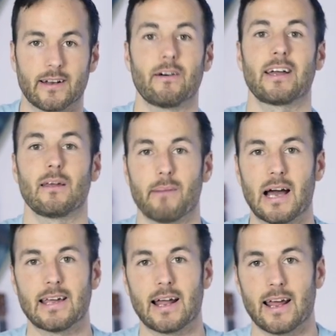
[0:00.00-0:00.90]
If I can
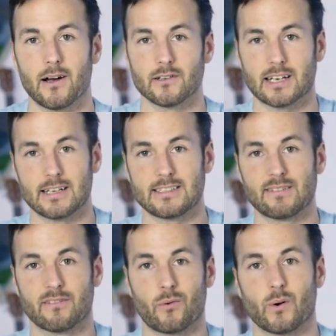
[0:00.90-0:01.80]
buy that house, like I said,
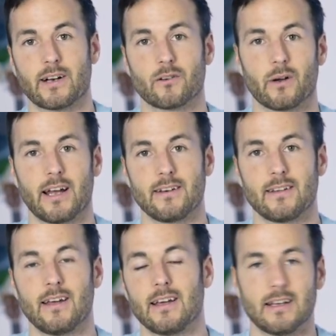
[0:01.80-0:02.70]
for 400 grand,
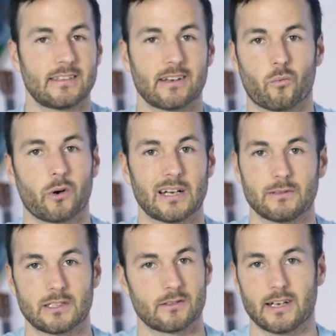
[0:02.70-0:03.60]
it's gonna work
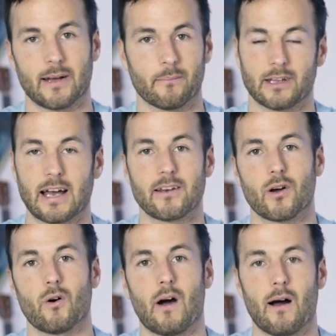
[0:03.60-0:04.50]
every single time. Like I
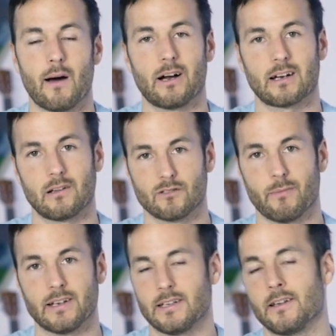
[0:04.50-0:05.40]
know I'm not gonna lose
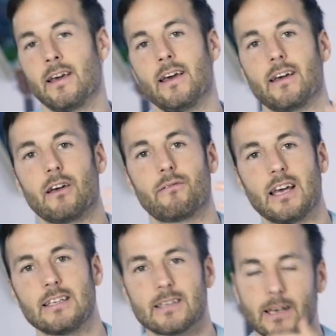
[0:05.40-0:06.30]
money. If
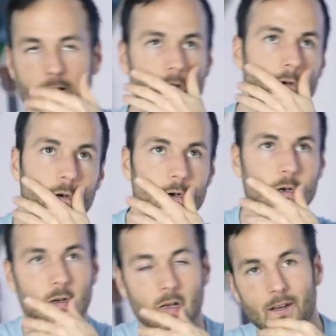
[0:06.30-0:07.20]
they say,
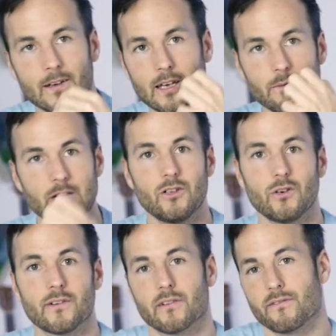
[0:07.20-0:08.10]
oh, can we
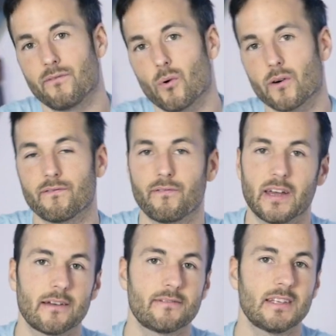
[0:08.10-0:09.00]
do it for
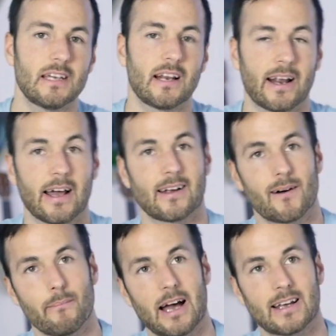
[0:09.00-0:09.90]
450? And I
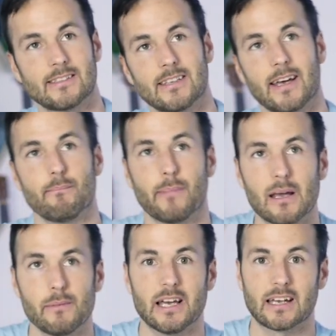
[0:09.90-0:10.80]
come back and say,
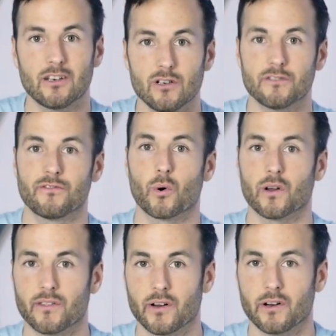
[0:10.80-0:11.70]
maybe I can do
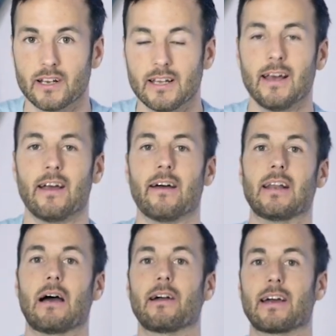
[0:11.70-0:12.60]
430.
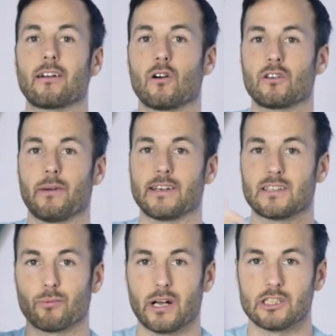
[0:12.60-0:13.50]
Now I gotta go to my
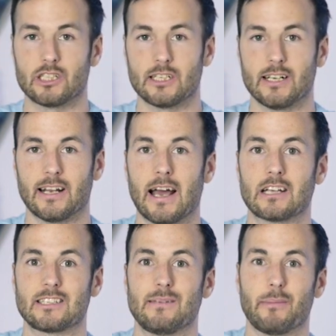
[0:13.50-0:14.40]
spreadsheet and
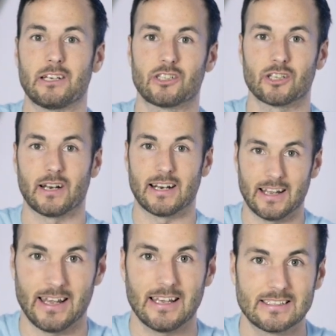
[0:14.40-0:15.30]
actually make sure
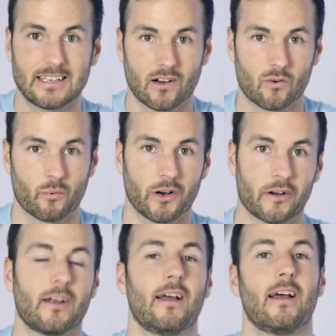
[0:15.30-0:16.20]
it is gonna
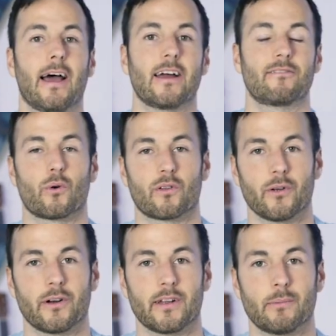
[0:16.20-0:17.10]
work at
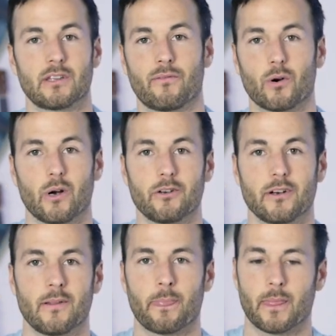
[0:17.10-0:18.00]
430. But the
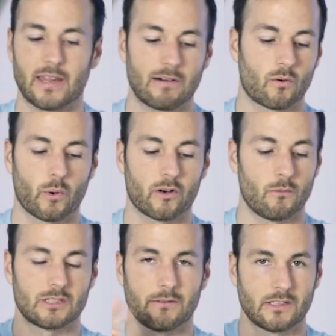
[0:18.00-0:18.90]
400, that will work
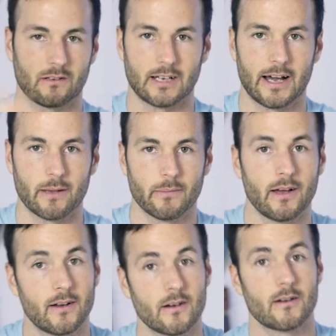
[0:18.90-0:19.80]
almost every single time
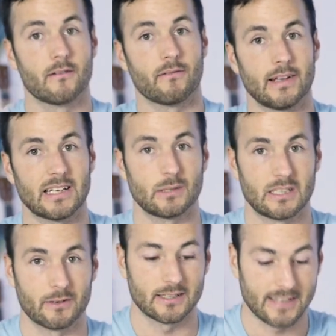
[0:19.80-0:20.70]
for that
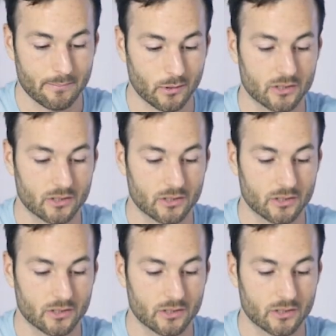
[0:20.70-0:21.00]
specific example.